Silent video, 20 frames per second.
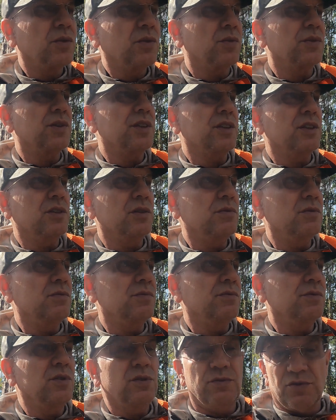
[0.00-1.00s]
well, then
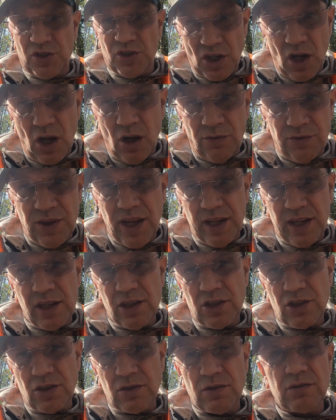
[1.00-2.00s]
you've solved that
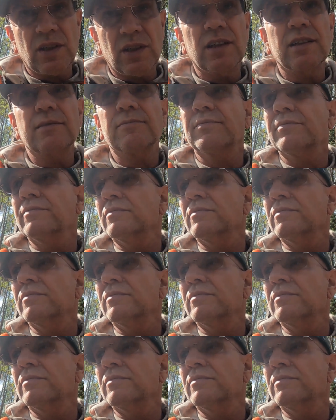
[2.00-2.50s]
issue, right?